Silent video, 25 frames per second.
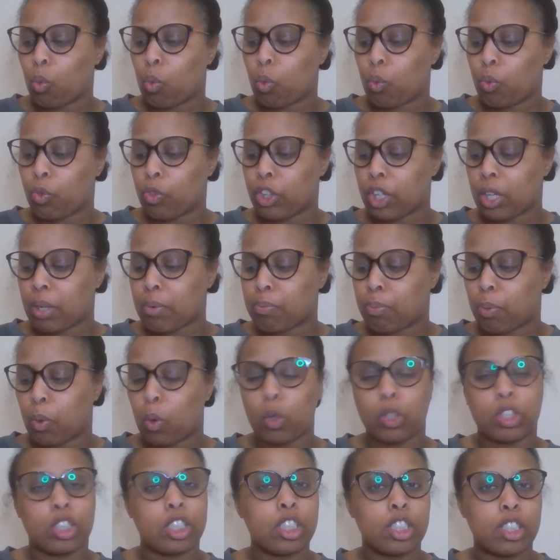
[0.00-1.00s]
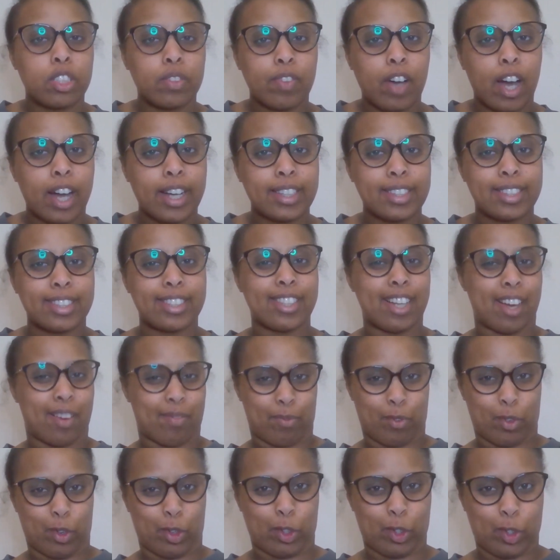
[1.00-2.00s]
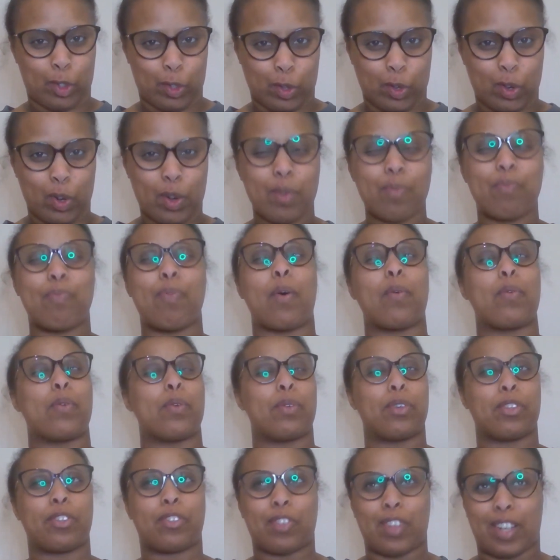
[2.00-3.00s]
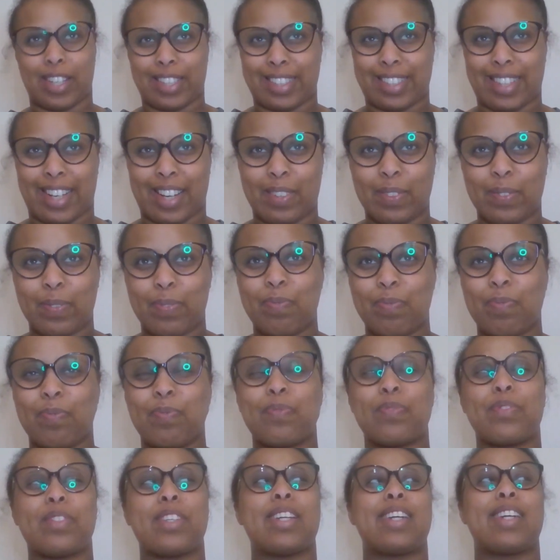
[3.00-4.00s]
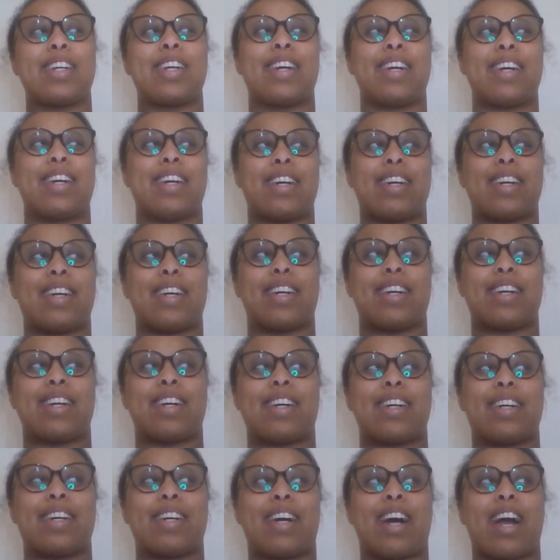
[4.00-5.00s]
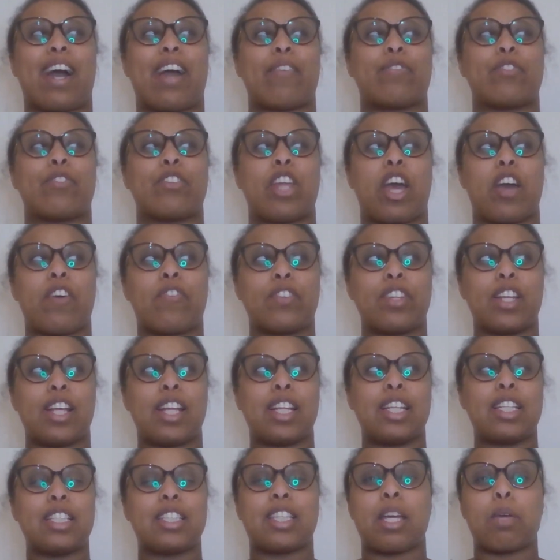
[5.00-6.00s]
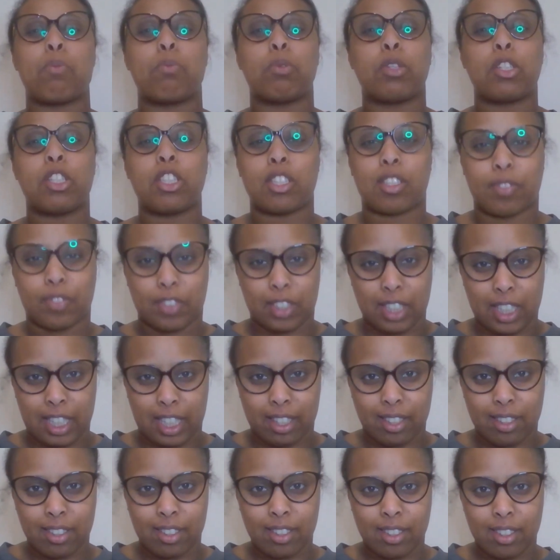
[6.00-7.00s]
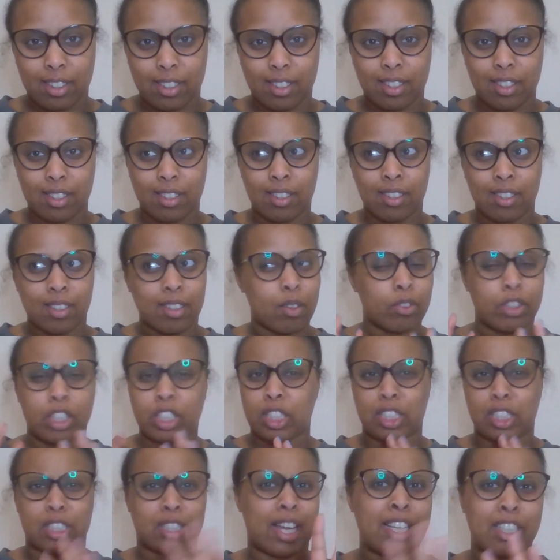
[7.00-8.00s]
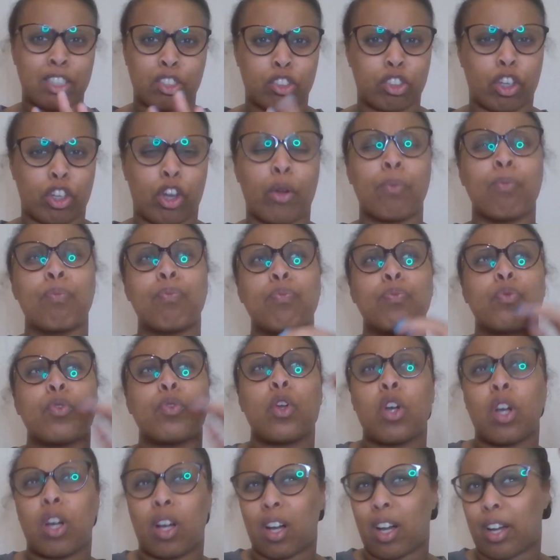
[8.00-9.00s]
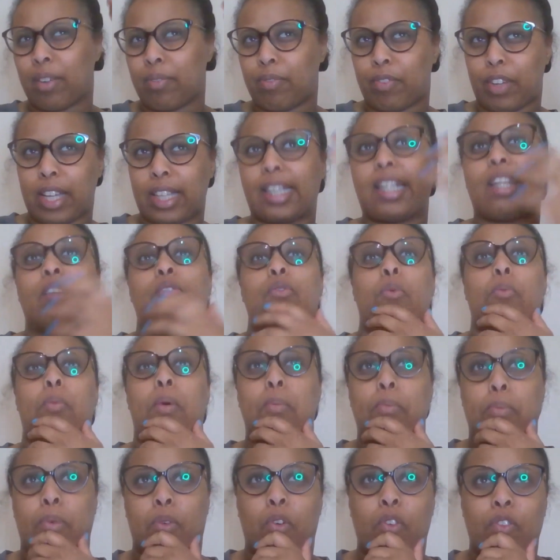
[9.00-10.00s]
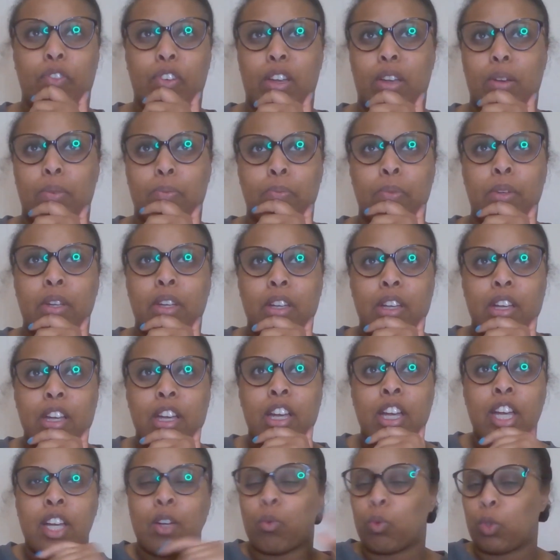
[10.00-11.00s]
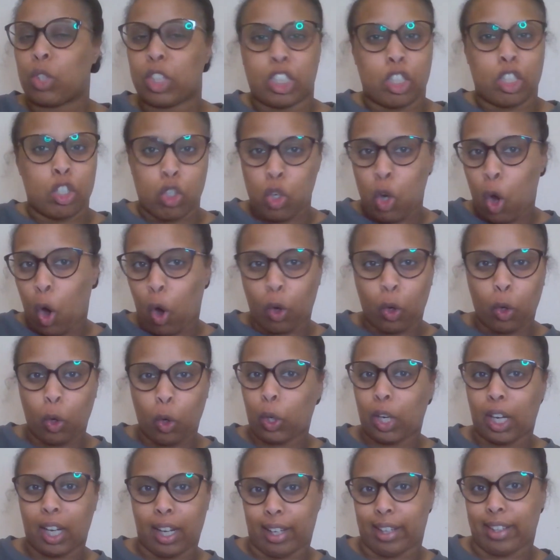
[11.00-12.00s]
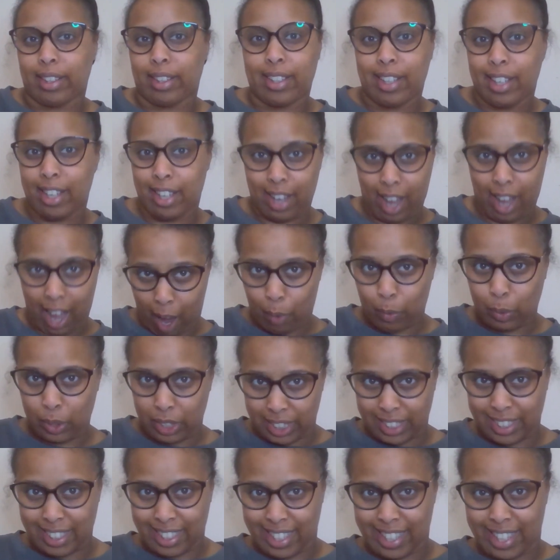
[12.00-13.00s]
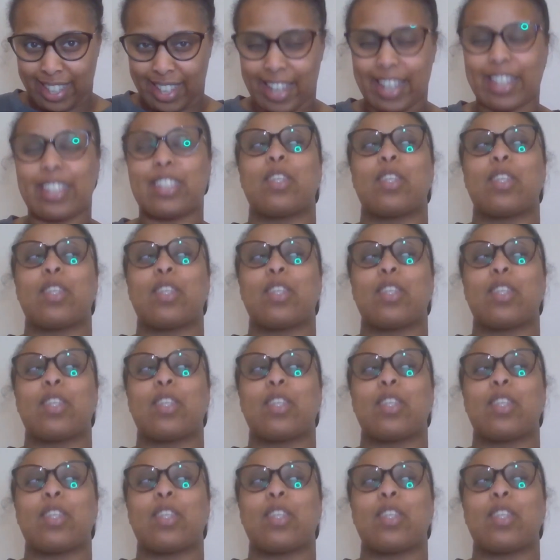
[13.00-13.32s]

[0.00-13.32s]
The importance of Aizen, I'm not sure, but we will find out. The images I've seen, this is ages ago, I vaguely remember of him, did not look like how we see here.